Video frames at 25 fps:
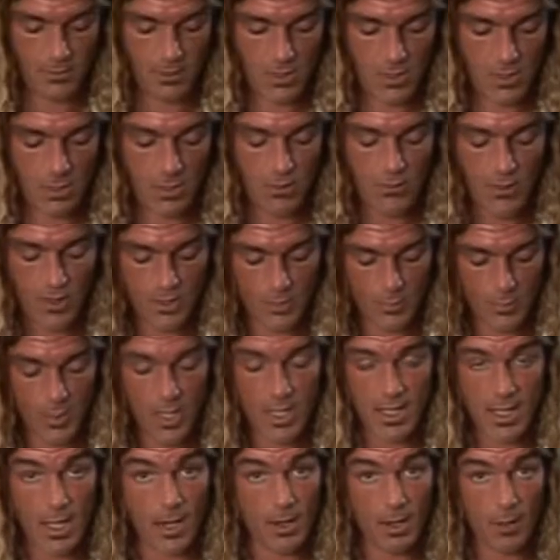So if I
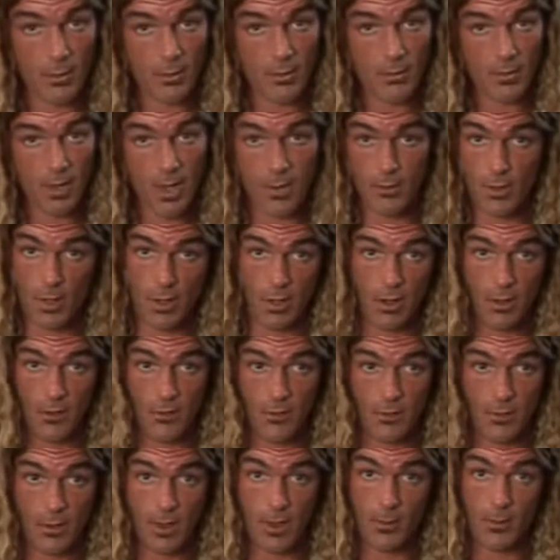speed that up, I'm not
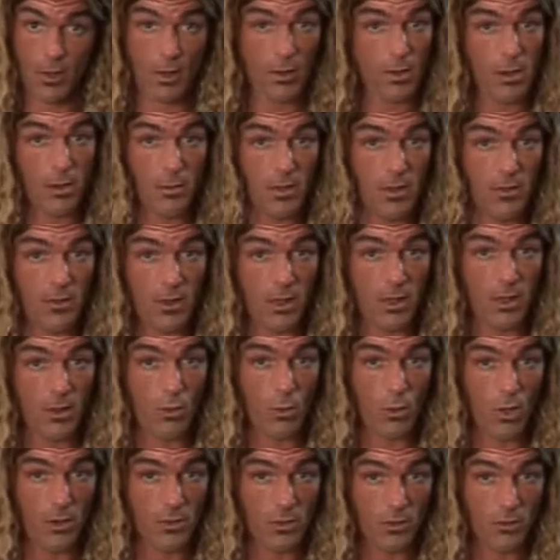gonna be thinking
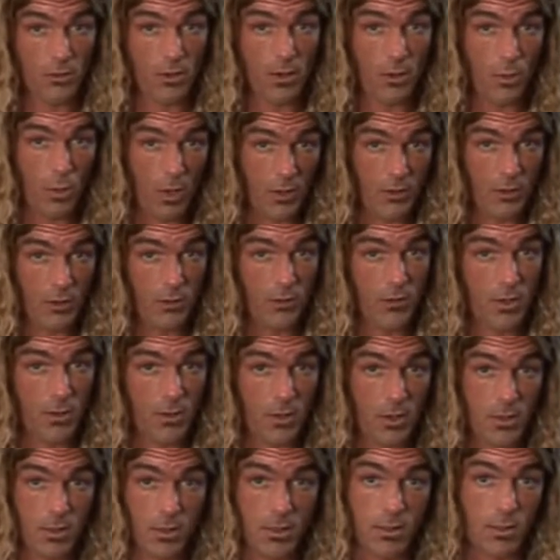1, 2, 3, 1, 2, 3
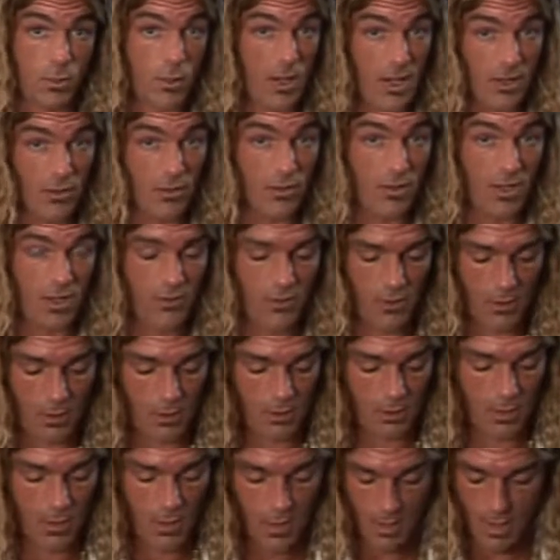because it's way too
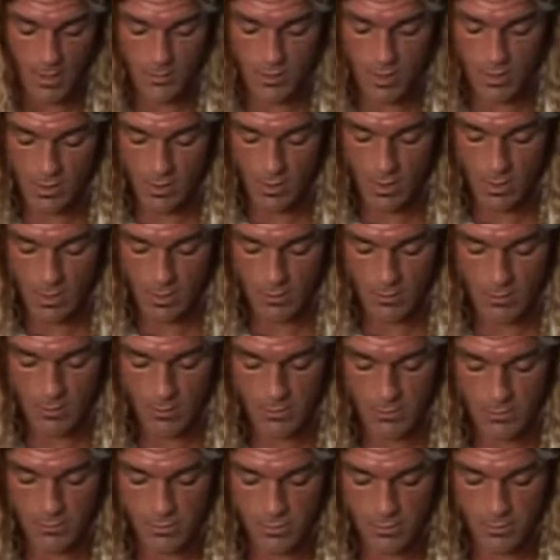difficult. I'm just gonna
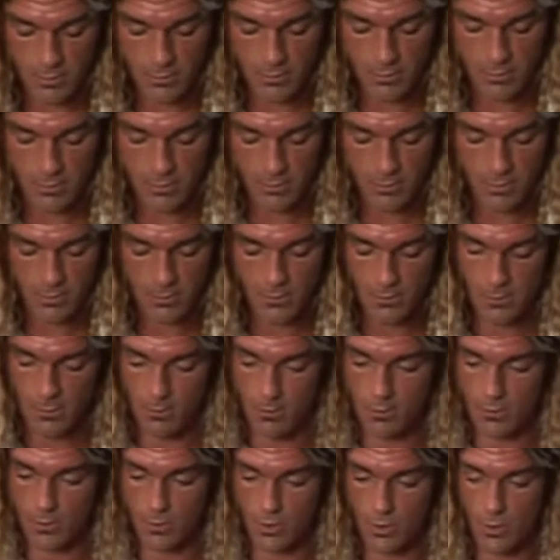
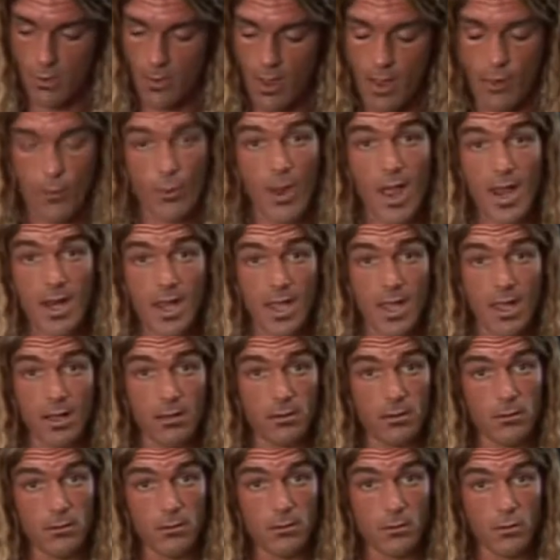do my right
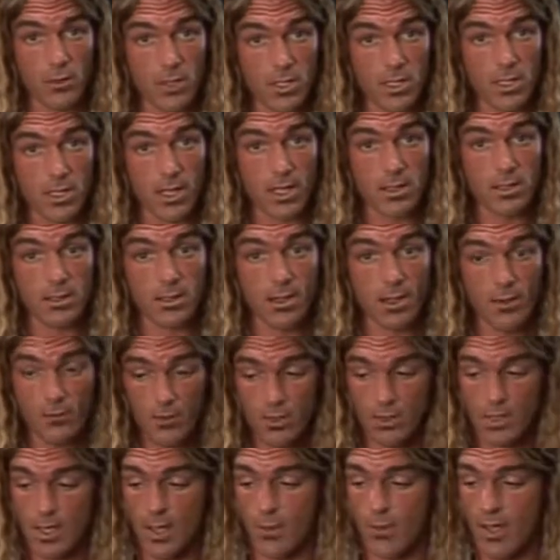hand, which says
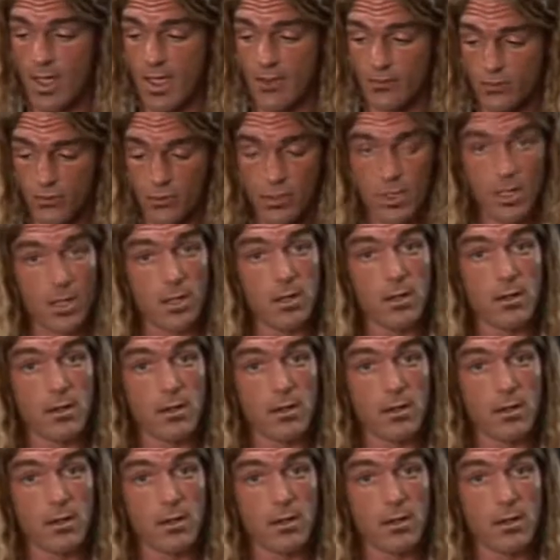every time I have 3,